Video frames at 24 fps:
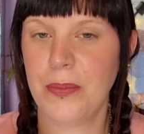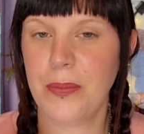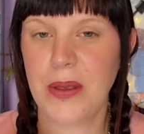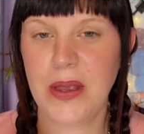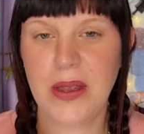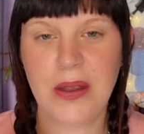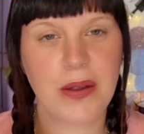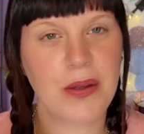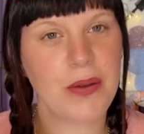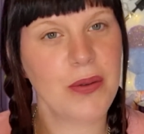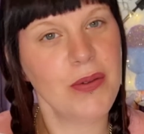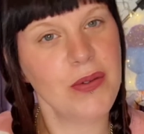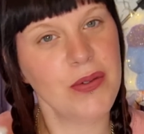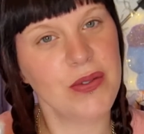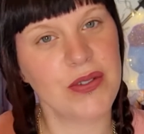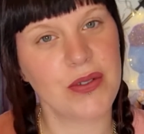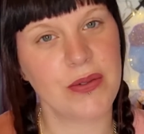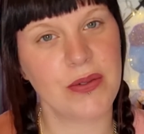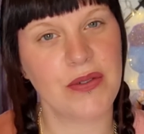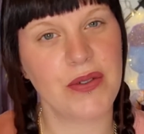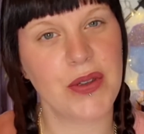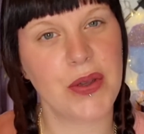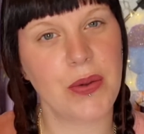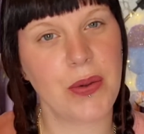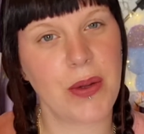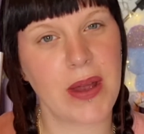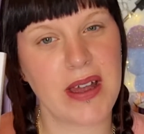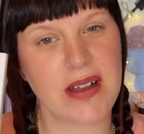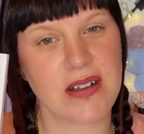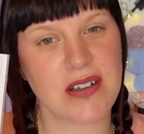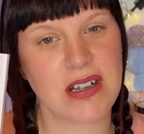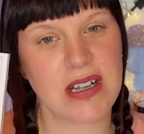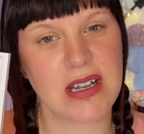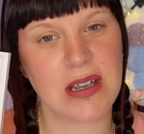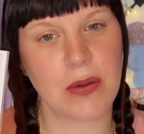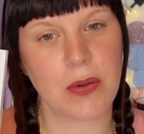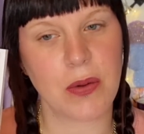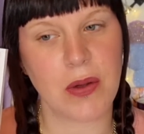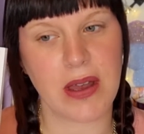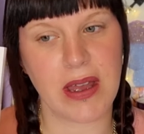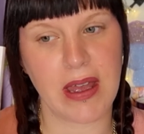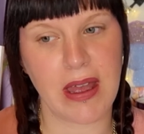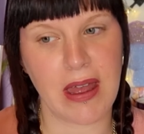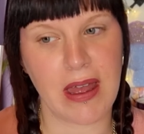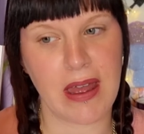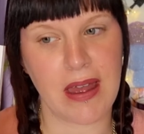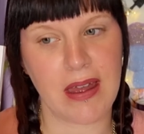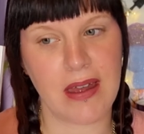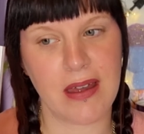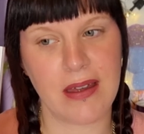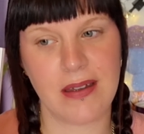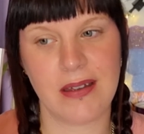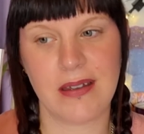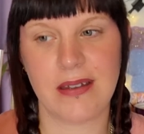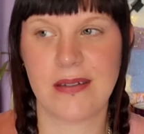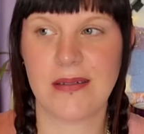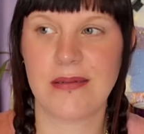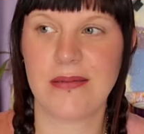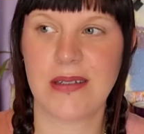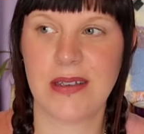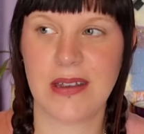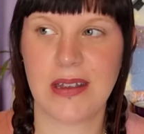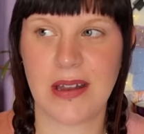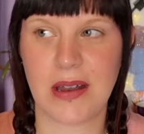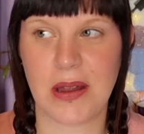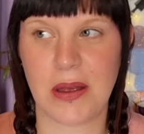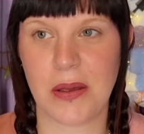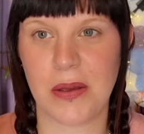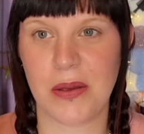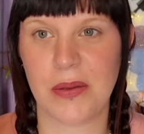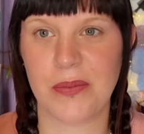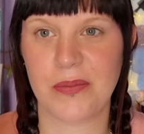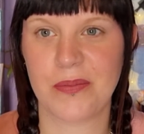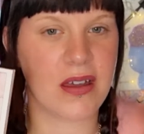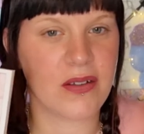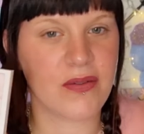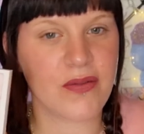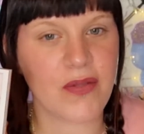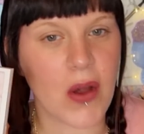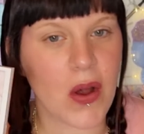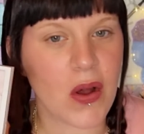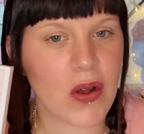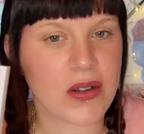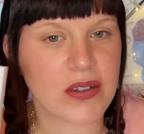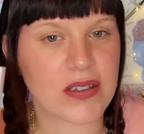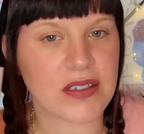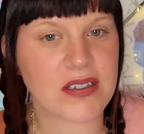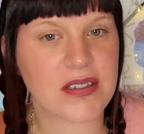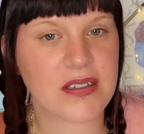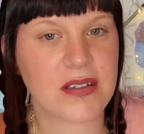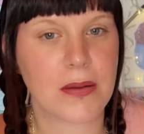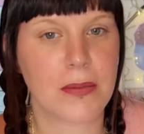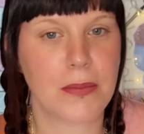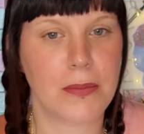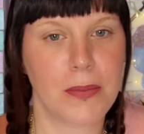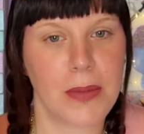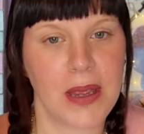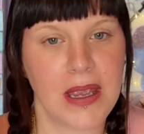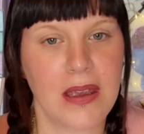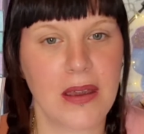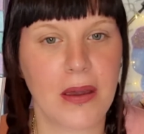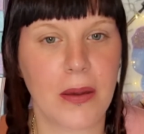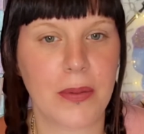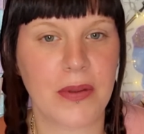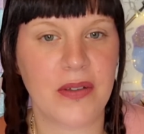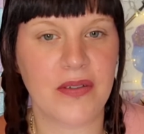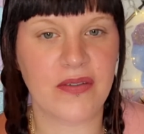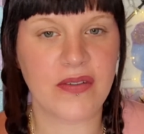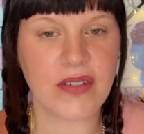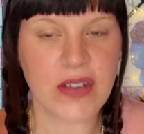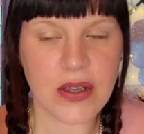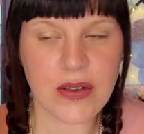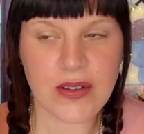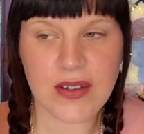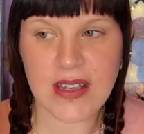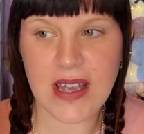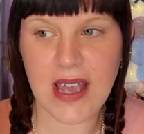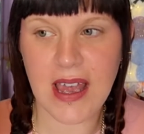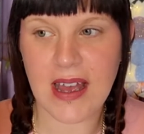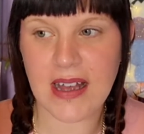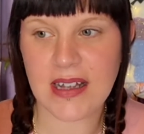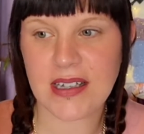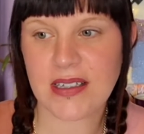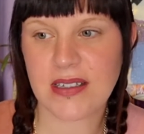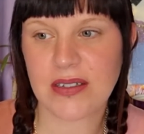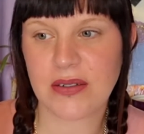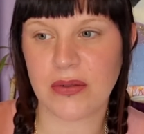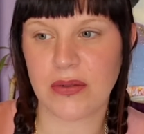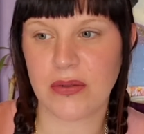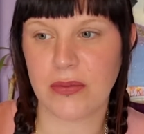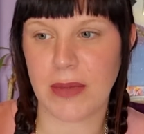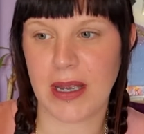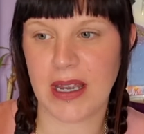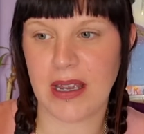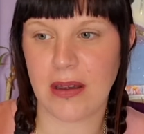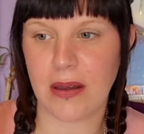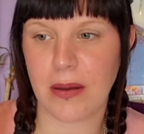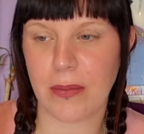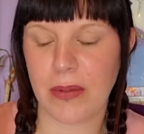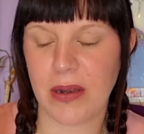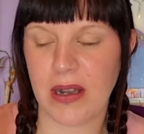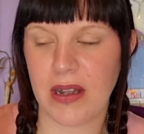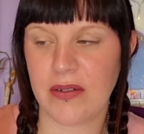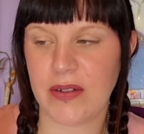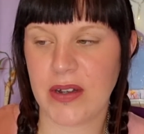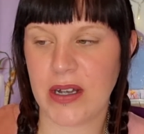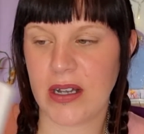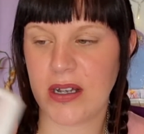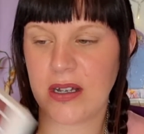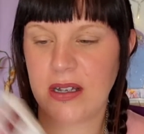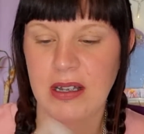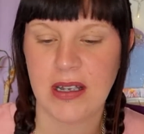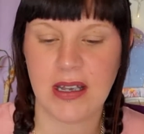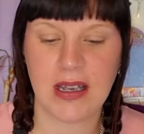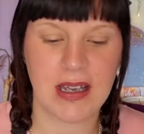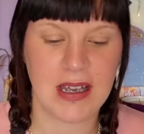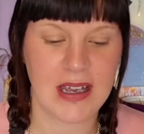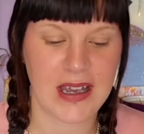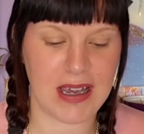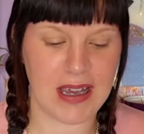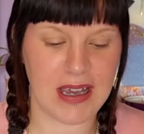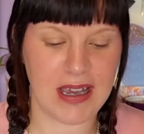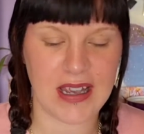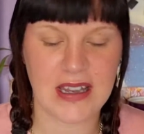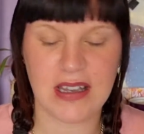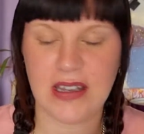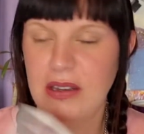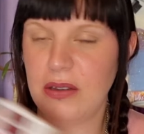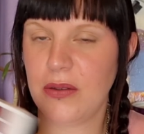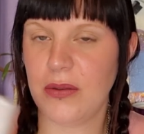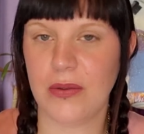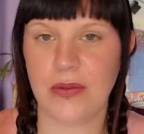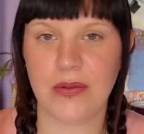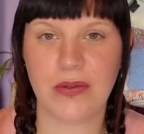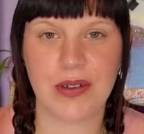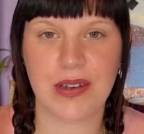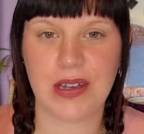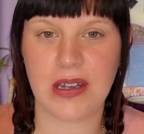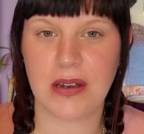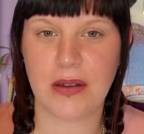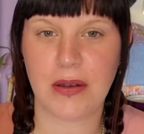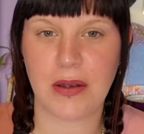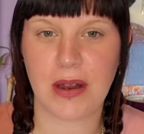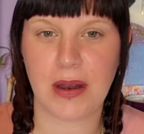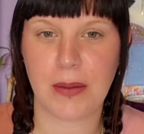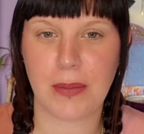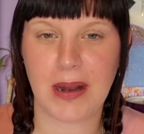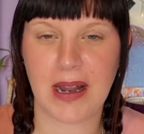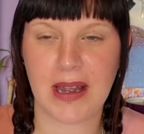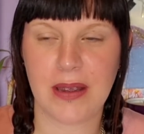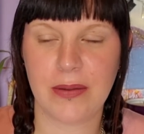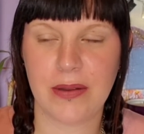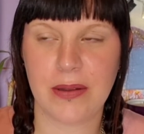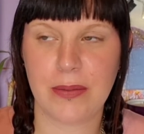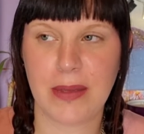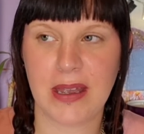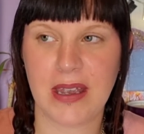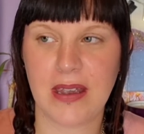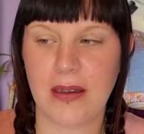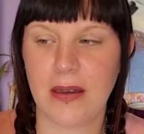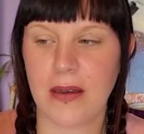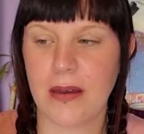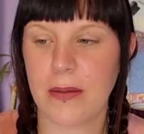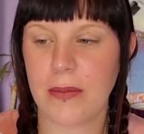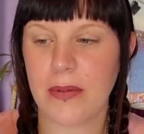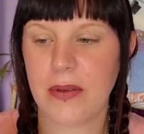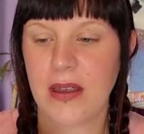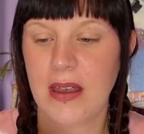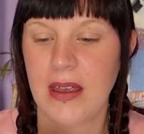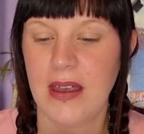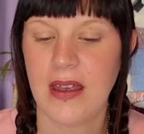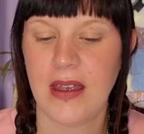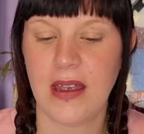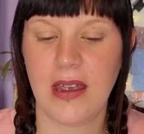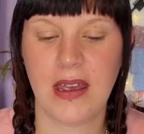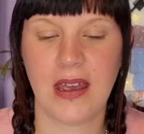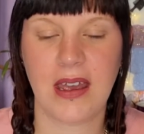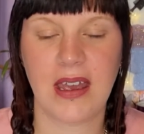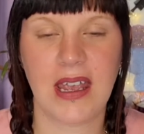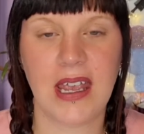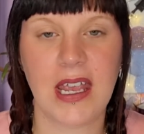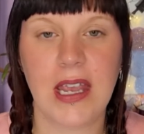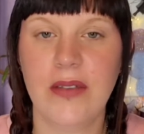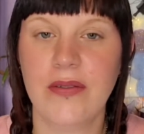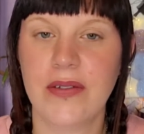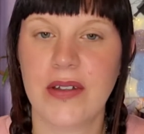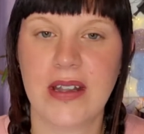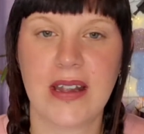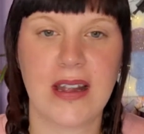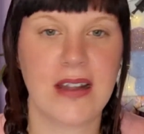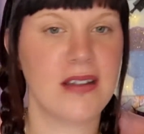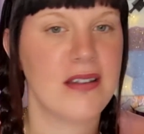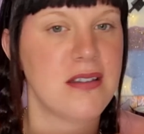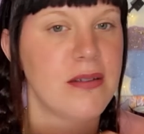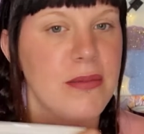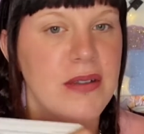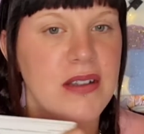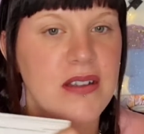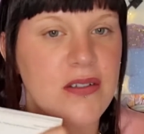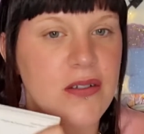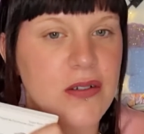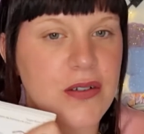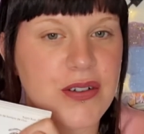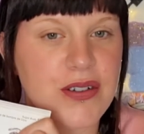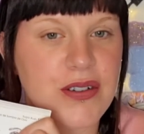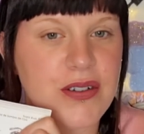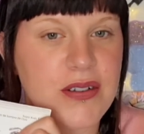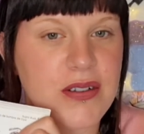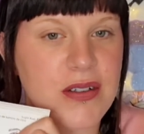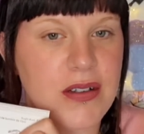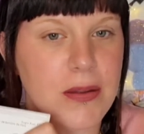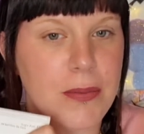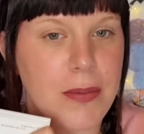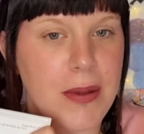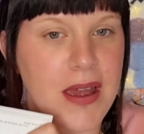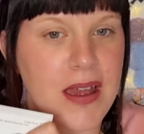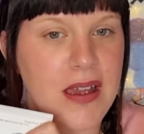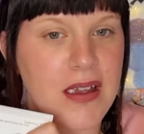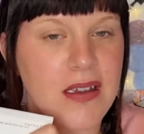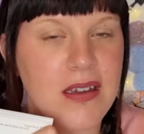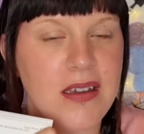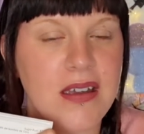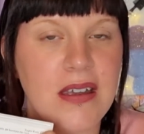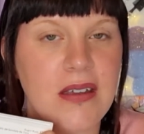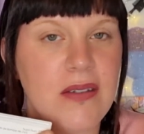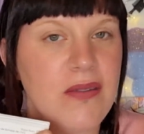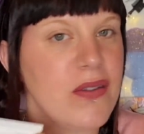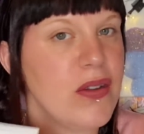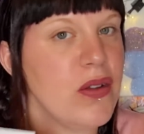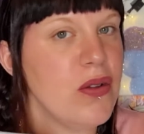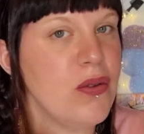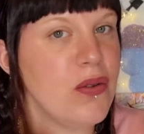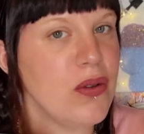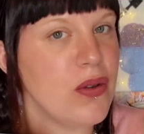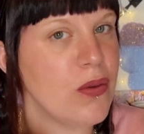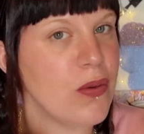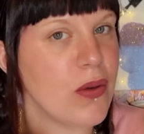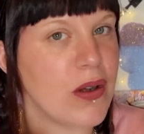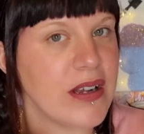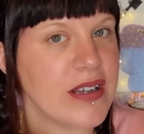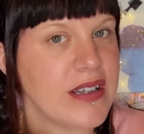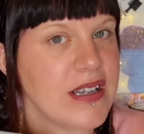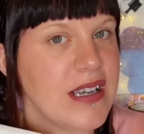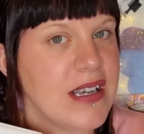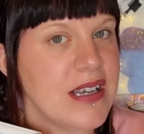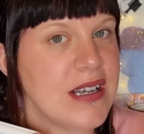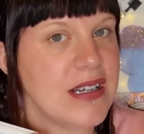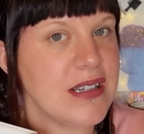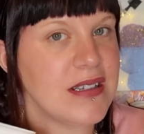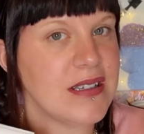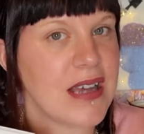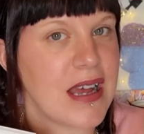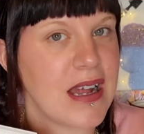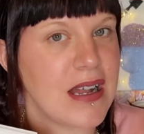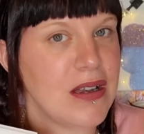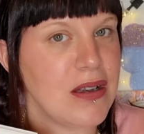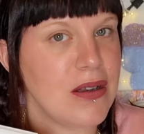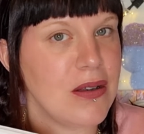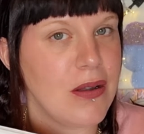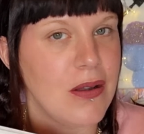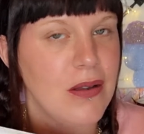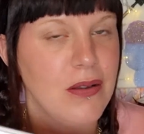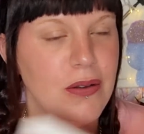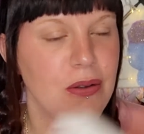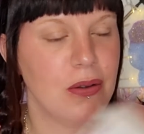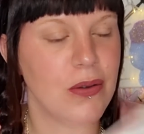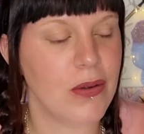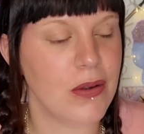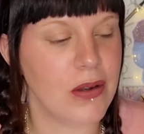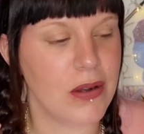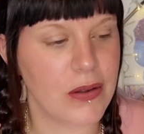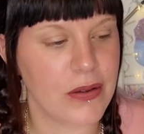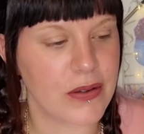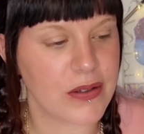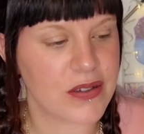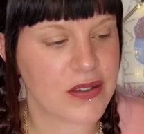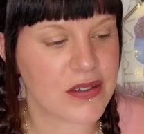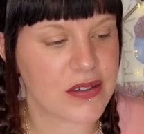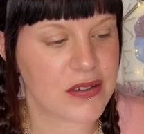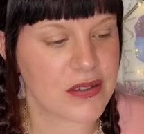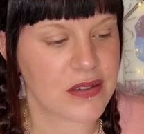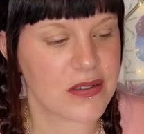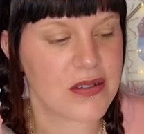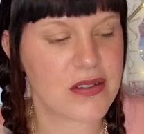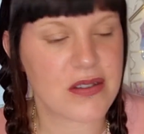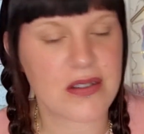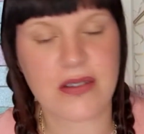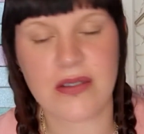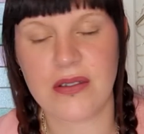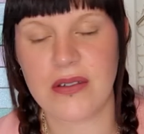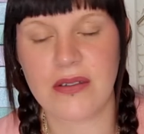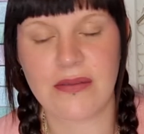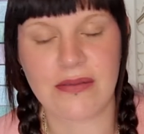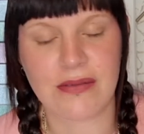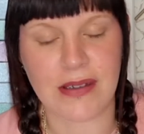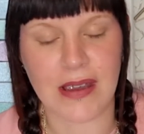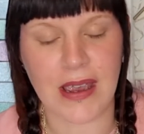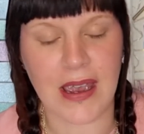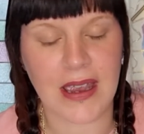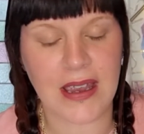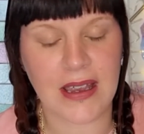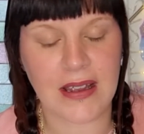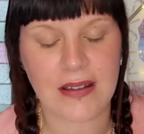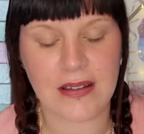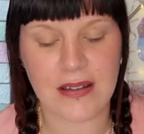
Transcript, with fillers: But you know, also if you are actually quite, you know, advanced makeup enthusiast or makeup lover and you already know how to play with makeup, even then some instructions on the back can give you new ideas and new looks to create.